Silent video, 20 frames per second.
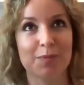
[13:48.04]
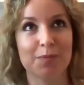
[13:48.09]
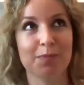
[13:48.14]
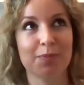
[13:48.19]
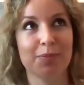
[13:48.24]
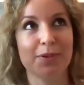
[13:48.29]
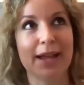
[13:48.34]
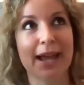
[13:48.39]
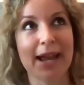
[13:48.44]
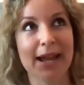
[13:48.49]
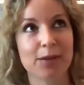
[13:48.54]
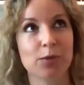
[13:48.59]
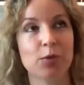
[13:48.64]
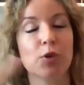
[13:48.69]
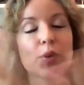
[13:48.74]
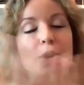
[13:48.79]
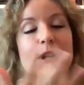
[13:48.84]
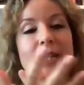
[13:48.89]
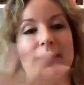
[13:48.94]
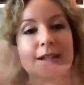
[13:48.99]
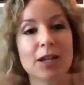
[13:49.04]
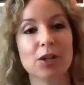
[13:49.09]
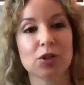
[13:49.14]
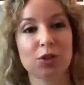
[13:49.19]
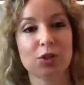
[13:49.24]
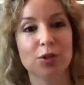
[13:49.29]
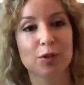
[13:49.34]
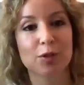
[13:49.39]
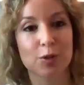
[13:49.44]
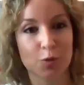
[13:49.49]
planned
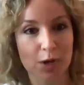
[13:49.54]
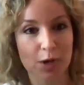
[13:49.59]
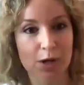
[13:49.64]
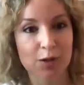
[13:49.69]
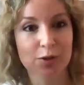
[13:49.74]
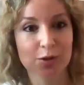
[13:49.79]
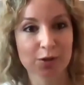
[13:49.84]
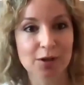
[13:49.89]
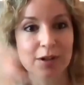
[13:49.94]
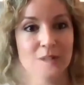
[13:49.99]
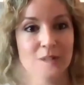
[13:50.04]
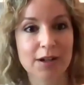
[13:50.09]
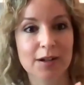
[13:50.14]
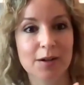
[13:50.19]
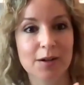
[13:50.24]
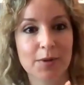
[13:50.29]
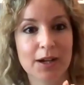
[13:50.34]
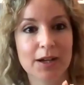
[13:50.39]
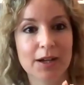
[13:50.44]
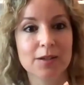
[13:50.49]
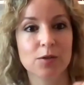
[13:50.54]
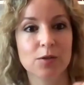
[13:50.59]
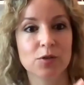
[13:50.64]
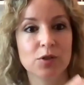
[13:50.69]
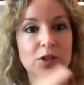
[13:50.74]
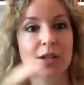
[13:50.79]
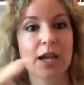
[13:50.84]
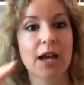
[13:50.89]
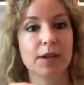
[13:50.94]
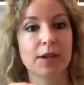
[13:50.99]
organizational structure in a way. So
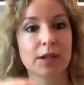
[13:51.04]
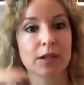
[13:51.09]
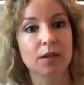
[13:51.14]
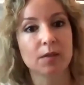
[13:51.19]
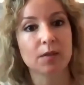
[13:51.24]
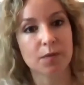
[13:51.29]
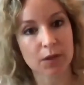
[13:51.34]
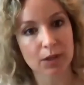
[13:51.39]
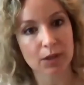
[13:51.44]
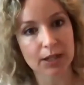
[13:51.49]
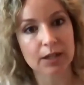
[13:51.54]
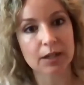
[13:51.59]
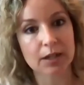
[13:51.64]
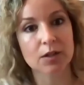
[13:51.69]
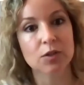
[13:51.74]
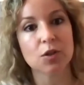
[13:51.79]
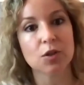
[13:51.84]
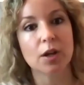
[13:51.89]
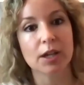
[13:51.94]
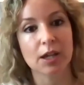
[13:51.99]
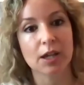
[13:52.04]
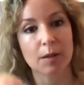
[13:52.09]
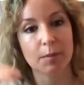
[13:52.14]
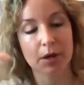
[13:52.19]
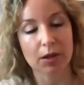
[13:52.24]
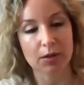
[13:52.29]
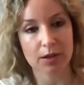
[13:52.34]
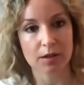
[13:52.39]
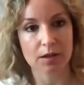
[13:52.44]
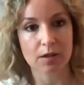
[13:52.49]
just having the different leaders talking
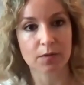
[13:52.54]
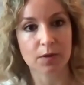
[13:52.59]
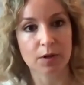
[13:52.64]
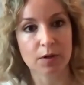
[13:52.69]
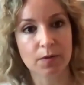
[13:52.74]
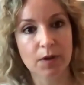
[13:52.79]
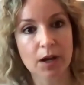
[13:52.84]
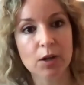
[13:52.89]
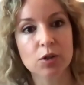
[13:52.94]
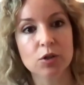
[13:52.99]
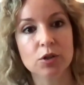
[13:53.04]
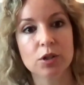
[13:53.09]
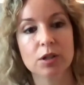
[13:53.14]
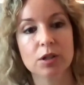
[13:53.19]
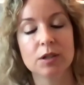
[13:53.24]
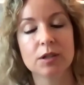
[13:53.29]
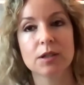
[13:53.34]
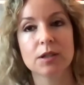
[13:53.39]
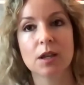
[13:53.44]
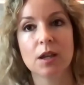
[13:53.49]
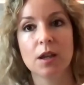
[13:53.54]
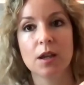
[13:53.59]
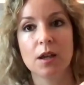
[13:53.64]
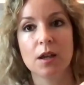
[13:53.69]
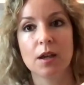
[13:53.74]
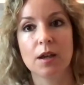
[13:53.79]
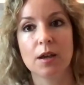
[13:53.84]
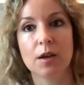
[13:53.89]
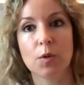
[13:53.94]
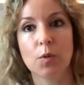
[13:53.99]
about their different functions,
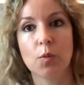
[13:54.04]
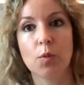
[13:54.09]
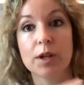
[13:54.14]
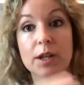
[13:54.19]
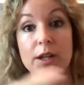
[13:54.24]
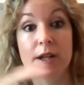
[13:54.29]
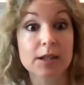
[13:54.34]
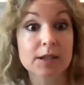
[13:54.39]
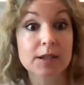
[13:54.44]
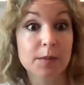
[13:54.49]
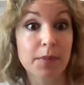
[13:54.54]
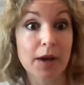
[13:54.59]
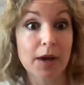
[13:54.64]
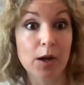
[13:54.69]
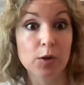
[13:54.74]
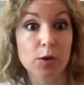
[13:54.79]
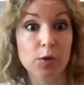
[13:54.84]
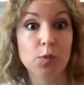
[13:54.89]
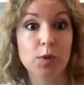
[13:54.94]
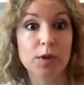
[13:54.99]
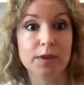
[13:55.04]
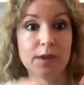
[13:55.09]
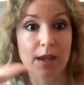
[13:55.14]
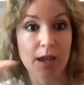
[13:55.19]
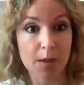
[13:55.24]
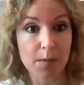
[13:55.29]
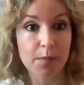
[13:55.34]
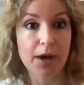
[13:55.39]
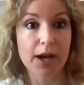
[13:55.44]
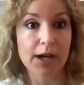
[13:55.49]
uh, what it is about, what the
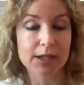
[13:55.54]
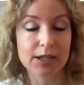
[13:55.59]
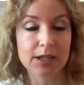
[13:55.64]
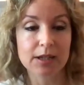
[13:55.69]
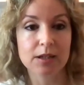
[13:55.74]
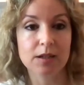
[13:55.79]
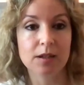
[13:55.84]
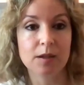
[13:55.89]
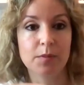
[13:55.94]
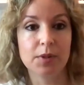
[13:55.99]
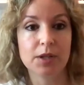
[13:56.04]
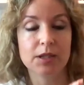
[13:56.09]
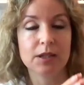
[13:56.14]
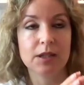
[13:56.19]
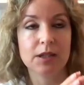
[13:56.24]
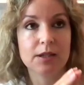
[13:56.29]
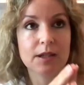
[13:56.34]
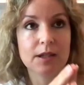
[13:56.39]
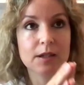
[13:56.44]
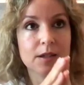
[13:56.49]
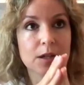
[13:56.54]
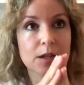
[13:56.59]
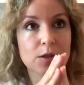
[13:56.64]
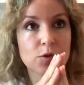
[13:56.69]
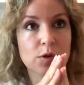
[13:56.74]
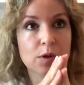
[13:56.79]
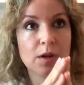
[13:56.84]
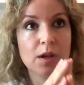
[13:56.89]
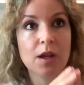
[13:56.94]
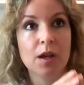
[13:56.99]
impact is in the business,
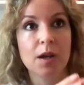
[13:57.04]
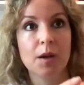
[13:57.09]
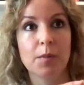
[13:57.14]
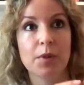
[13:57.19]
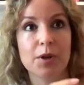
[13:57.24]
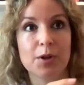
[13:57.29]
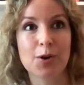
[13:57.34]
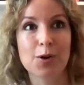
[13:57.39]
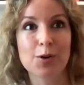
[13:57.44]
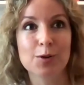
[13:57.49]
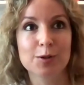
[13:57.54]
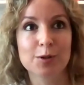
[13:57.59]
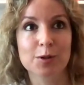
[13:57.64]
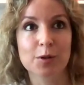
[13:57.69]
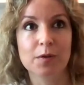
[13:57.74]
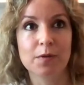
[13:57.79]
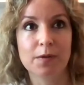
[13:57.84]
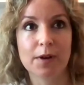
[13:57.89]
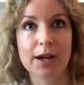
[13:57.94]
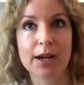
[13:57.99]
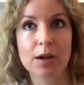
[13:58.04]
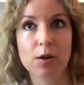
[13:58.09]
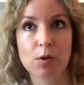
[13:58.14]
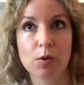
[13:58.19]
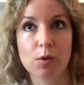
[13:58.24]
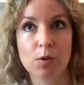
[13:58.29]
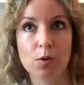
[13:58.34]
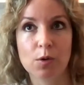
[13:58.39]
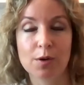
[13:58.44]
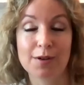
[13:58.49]
etc. But also a very
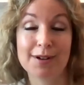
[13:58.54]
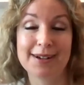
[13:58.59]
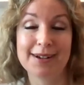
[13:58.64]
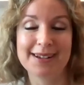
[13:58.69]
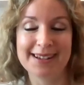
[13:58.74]
core